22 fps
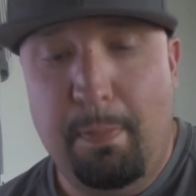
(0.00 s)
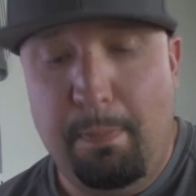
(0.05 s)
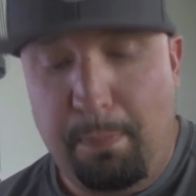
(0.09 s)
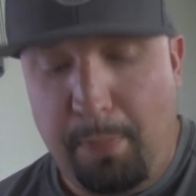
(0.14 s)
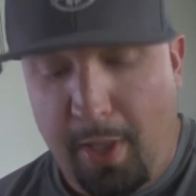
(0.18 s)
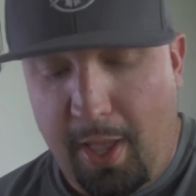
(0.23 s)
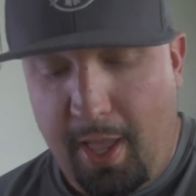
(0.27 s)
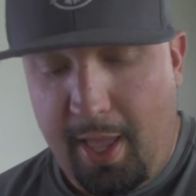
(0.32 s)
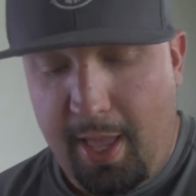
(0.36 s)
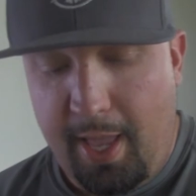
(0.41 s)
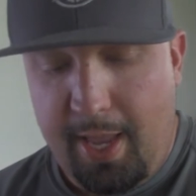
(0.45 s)

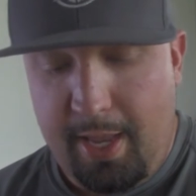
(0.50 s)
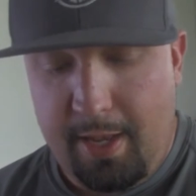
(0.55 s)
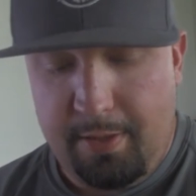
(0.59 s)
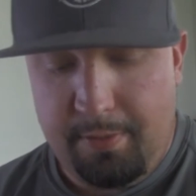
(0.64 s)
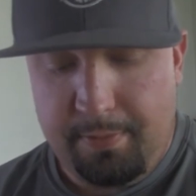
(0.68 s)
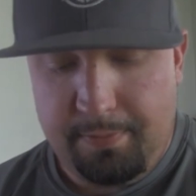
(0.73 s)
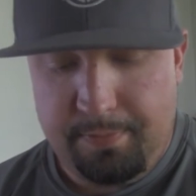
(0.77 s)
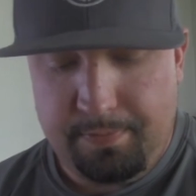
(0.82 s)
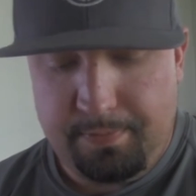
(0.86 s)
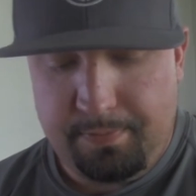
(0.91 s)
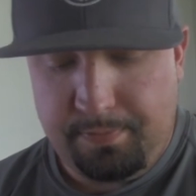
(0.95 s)
But
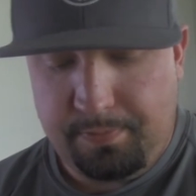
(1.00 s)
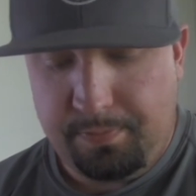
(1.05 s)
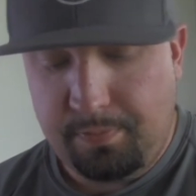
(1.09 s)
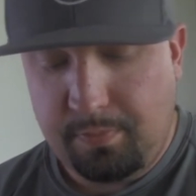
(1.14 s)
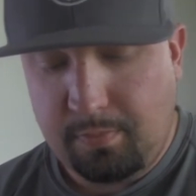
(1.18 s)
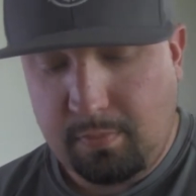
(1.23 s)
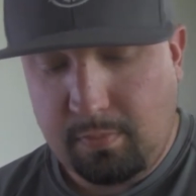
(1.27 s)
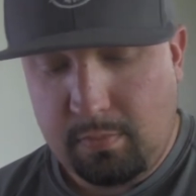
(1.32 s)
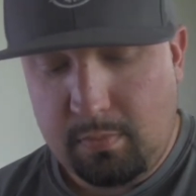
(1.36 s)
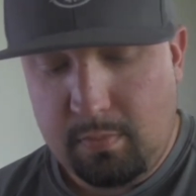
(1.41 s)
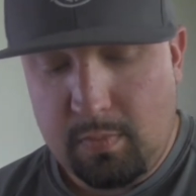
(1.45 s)

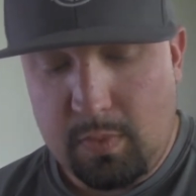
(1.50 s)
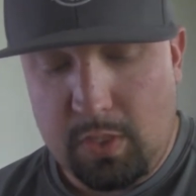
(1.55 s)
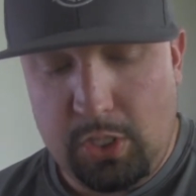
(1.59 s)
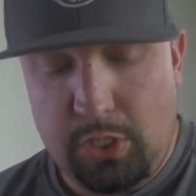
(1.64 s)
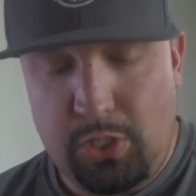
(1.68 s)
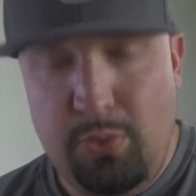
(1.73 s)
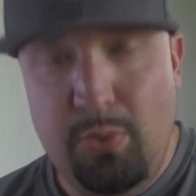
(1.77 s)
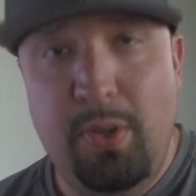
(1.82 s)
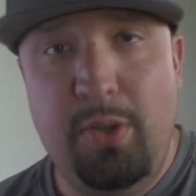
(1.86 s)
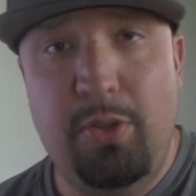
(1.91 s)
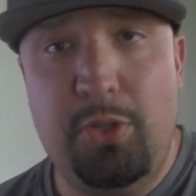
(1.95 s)

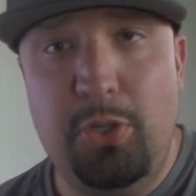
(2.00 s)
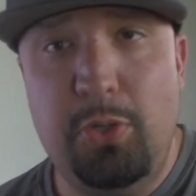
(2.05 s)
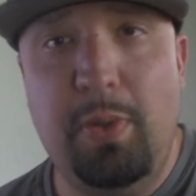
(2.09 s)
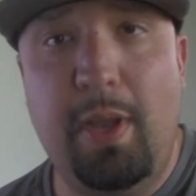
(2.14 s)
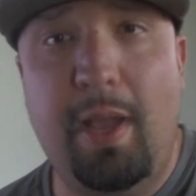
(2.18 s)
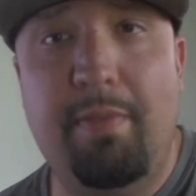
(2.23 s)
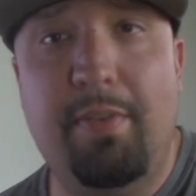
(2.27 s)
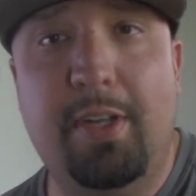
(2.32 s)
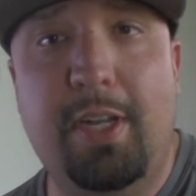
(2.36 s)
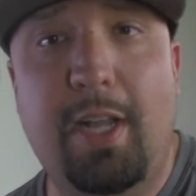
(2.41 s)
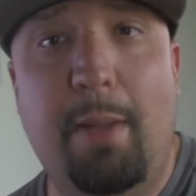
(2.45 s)
you do
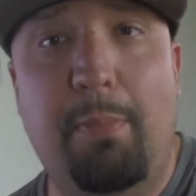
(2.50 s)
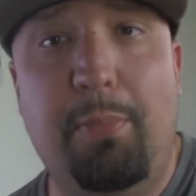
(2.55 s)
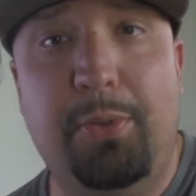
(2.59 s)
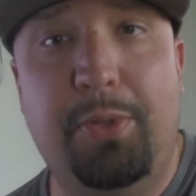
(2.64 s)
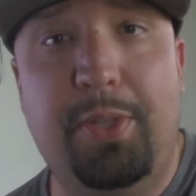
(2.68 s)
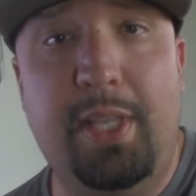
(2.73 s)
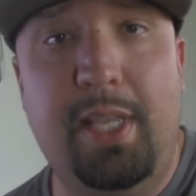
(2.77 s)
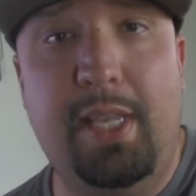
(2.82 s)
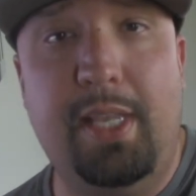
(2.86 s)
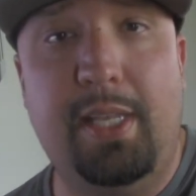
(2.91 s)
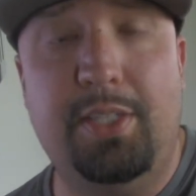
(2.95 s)
have a couple
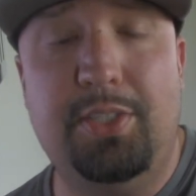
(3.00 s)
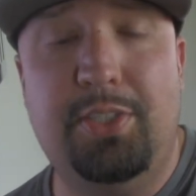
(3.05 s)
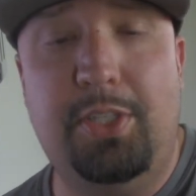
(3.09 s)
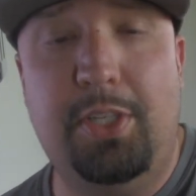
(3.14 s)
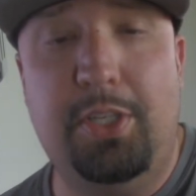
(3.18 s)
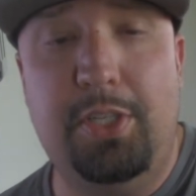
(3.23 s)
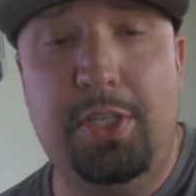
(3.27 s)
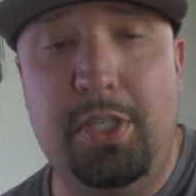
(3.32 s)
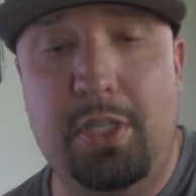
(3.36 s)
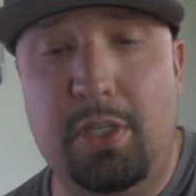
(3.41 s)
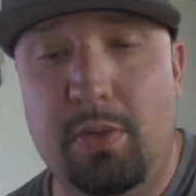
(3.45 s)
things to
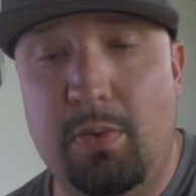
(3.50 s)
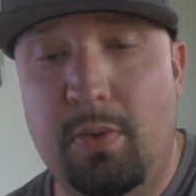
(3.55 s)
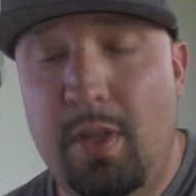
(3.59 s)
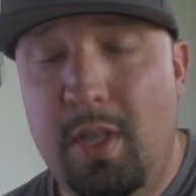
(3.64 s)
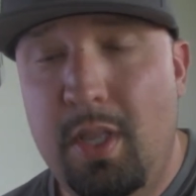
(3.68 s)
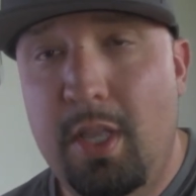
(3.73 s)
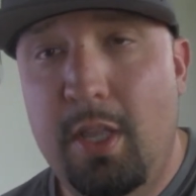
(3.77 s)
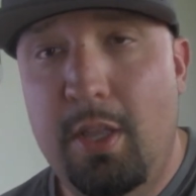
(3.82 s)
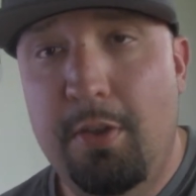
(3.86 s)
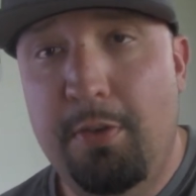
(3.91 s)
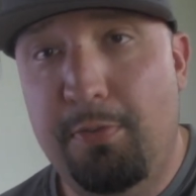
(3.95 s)
do.
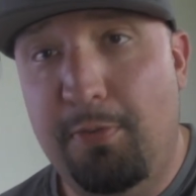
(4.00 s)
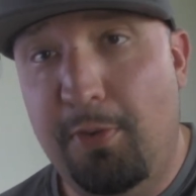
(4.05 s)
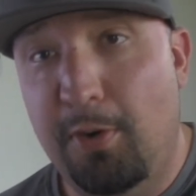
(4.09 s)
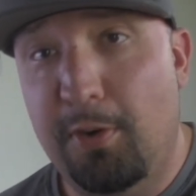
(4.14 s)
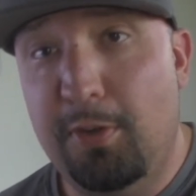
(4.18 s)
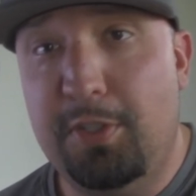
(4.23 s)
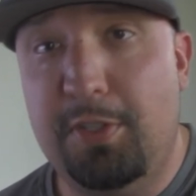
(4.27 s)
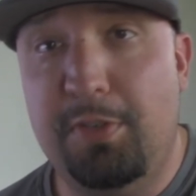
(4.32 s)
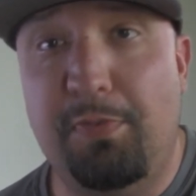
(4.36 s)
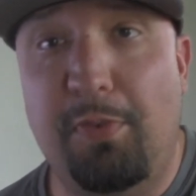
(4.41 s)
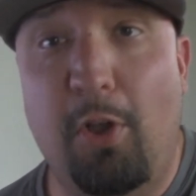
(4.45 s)

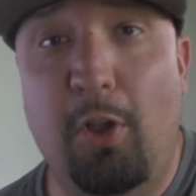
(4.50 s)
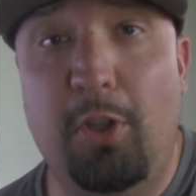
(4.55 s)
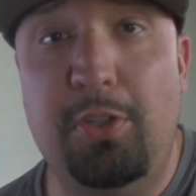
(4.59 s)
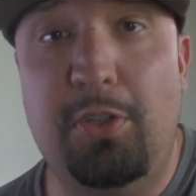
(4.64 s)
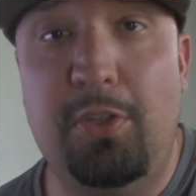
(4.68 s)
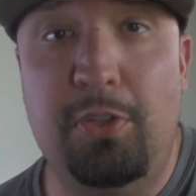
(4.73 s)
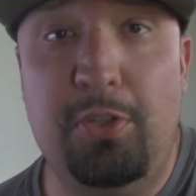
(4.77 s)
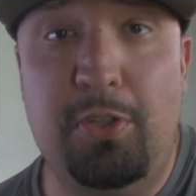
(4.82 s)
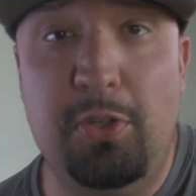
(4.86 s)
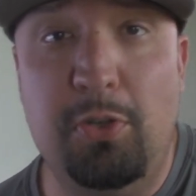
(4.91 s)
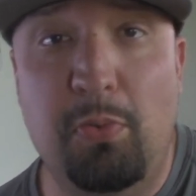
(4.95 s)
First of all,
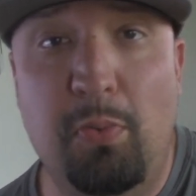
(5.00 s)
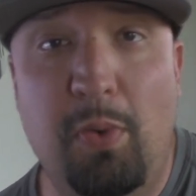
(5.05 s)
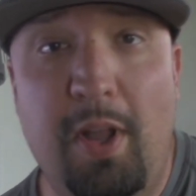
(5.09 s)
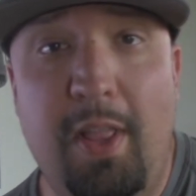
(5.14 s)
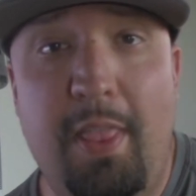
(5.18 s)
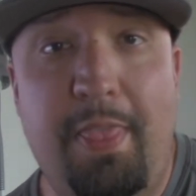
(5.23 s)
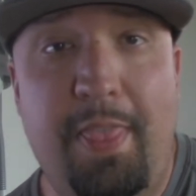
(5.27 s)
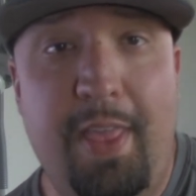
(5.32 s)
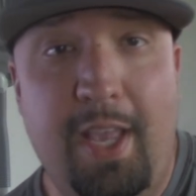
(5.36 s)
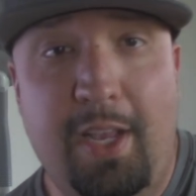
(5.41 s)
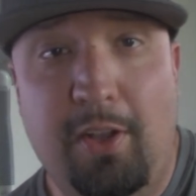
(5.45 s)
you do
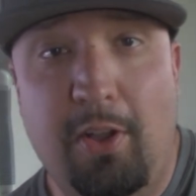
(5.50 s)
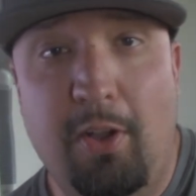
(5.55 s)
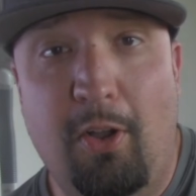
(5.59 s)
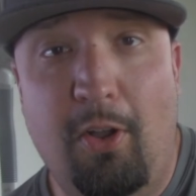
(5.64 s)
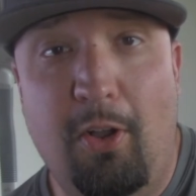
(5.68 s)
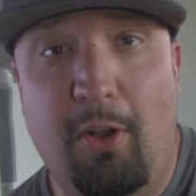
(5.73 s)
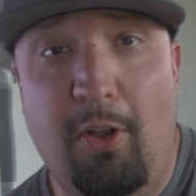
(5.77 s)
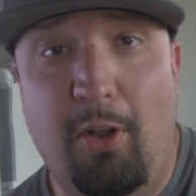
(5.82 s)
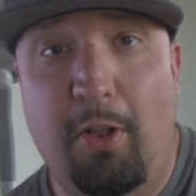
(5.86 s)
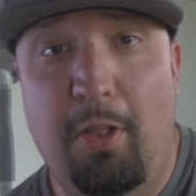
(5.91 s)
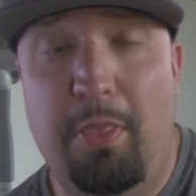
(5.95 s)
what they
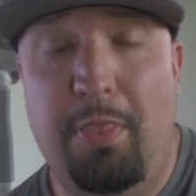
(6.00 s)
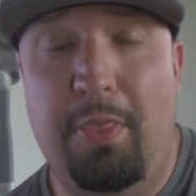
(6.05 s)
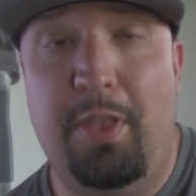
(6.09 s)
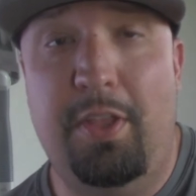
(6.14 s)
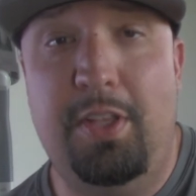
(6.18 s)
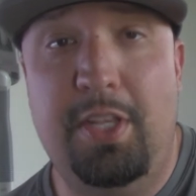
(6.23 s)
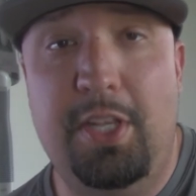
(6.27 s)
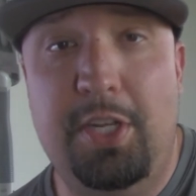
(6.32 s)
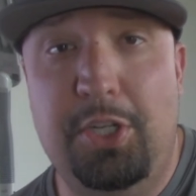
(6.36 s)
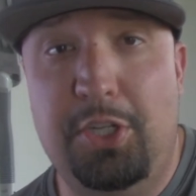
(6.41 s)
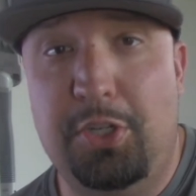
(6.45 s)
call the
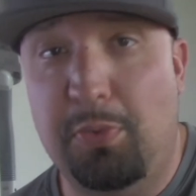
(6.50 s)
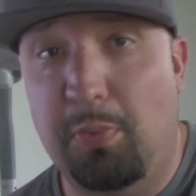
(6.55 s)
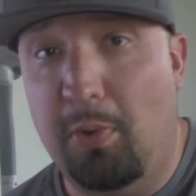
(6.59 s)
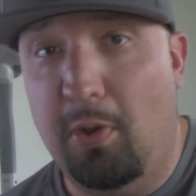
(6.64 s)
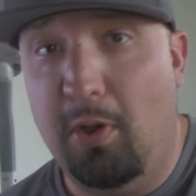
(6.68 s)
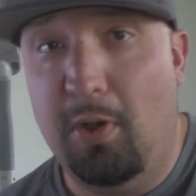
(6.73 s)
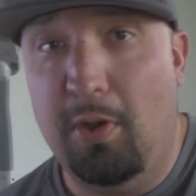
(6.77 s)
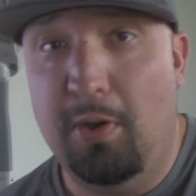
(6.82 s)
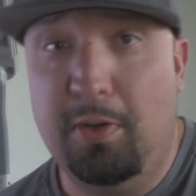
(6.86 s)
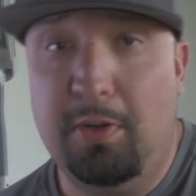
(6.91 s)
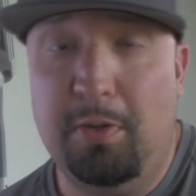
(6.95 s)
ninja
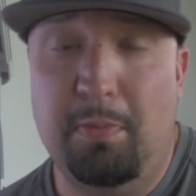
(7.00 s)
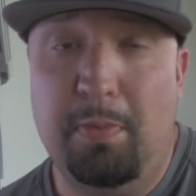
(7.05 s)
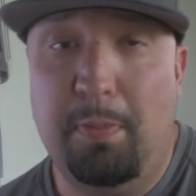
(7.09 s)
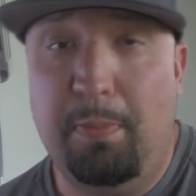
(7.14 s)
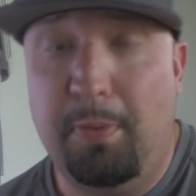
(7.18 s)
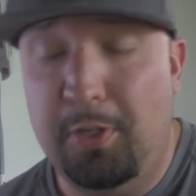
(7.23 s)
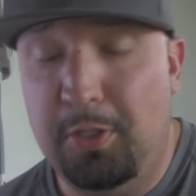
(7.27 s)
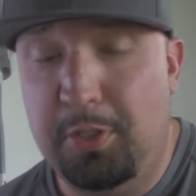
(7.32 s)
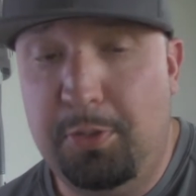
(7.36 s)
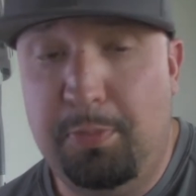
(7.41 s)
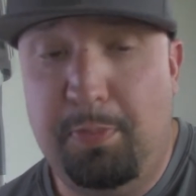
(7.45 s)
walk,
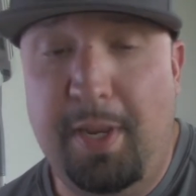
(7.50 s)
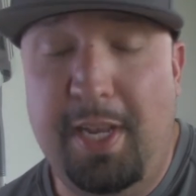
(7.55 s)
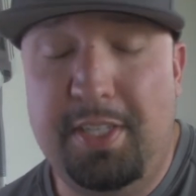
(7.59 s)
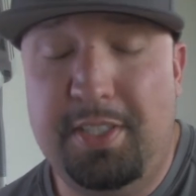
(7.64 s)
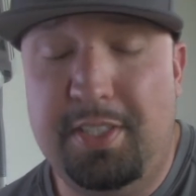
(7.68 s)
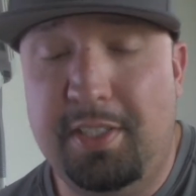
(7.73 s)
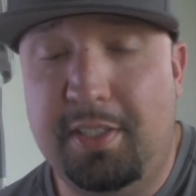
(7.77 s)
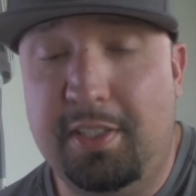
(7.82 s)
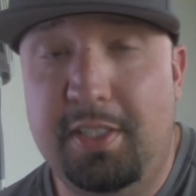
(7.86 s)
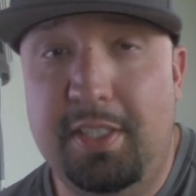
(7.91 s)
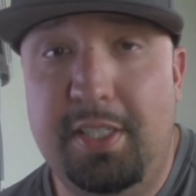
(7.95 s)
which
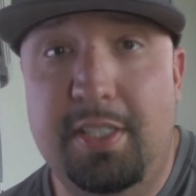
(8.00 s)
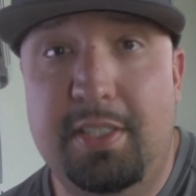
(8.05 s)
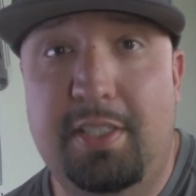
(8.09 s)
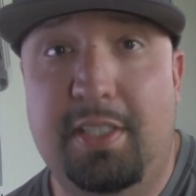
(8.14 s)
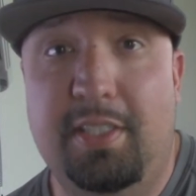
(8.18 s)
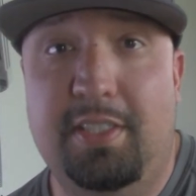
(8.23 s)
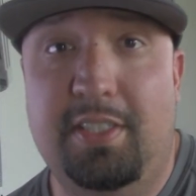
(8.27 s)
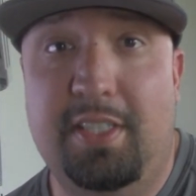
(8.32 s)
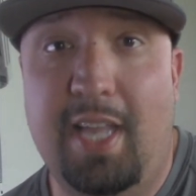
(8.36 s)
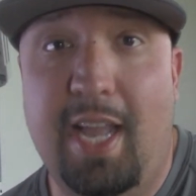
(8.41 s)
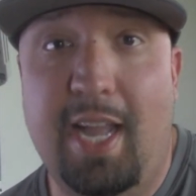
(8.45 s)
basically is
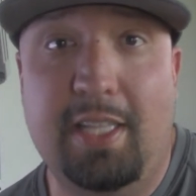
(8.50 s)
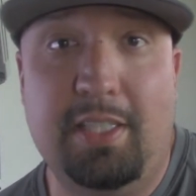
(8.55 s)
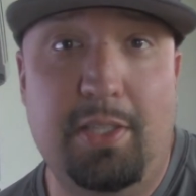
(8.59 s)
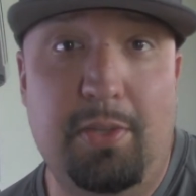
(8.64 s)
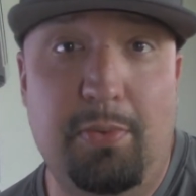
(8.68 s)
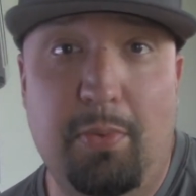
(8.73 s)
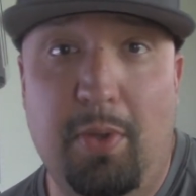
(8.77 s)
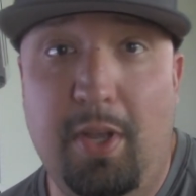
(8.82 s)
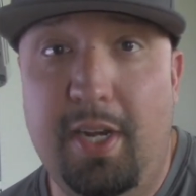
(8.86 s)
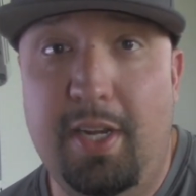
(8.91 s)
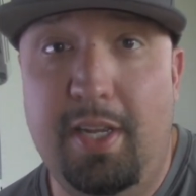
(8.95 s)
exactly
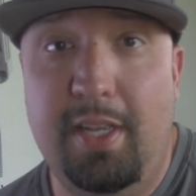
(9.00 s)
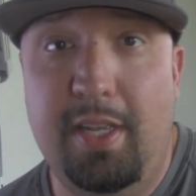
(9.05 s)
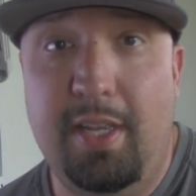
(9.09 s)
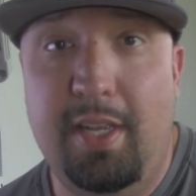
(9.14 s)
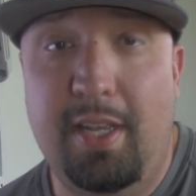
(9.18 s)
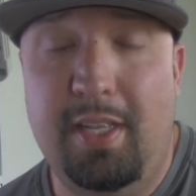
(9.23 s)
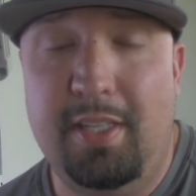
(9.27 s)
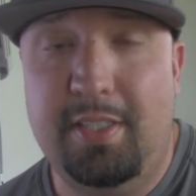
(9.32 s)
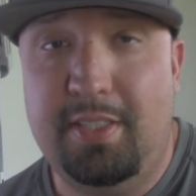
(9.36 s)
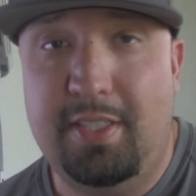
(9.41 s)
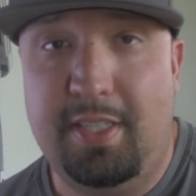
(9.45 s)
what it,
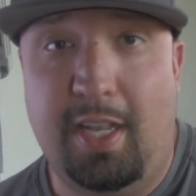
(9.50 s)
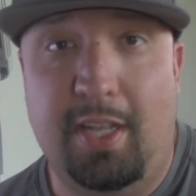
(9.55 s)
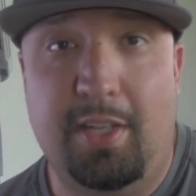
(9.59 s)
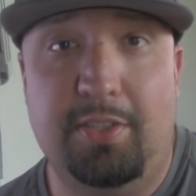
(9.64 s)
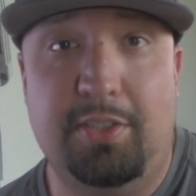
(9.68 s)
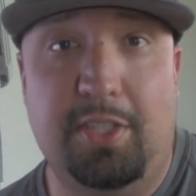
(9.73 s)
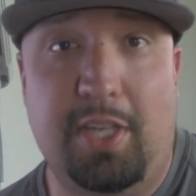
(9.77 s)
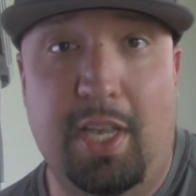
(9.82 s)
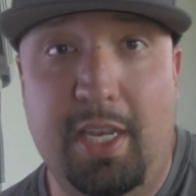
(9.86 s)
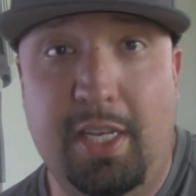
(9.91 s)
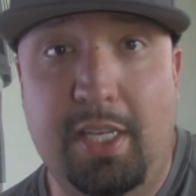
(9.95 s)
it
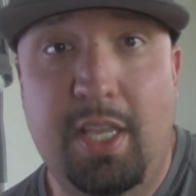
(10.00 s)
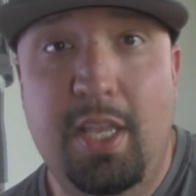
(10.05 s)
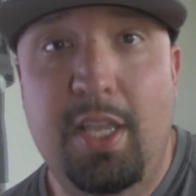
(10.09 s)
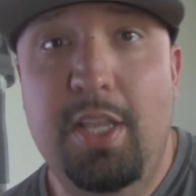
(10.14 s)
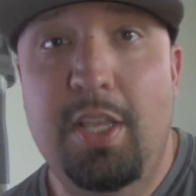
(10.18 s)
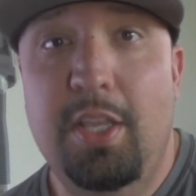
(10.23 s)
sounds like.